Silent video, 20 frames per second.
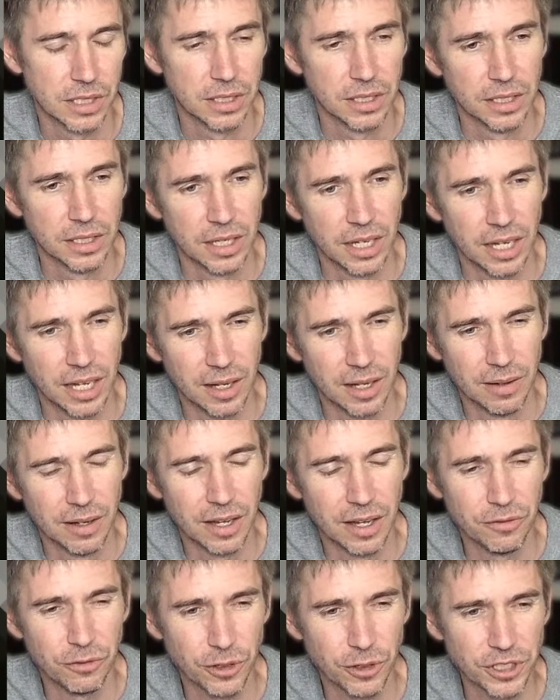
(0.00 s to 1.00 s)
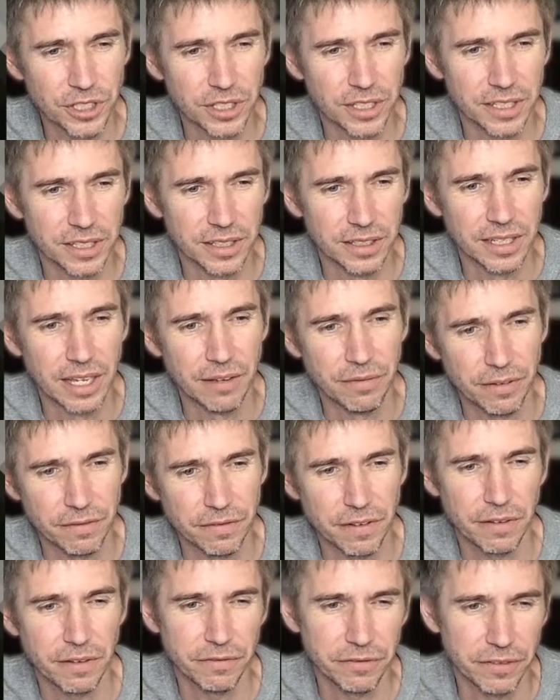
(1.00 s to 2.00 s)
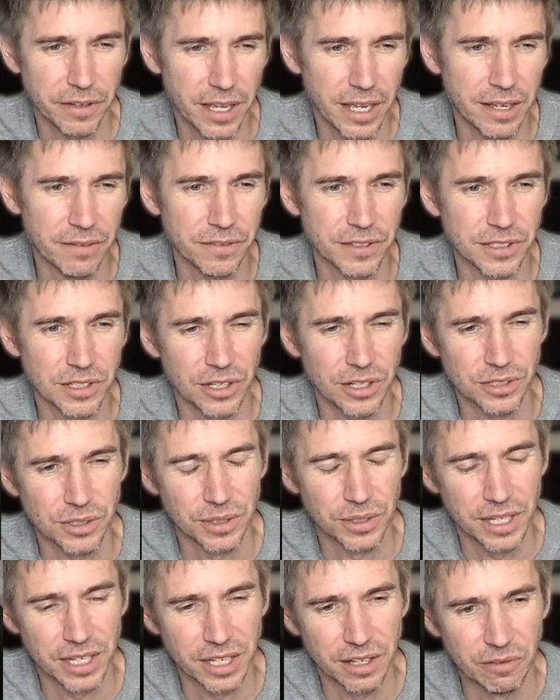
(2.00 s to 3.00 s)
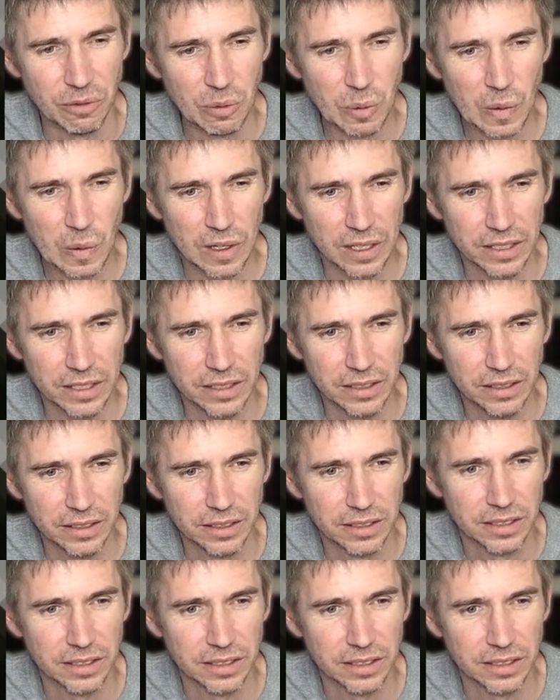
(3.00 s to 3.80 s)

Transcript: Unfortunately, FFFF is also -1.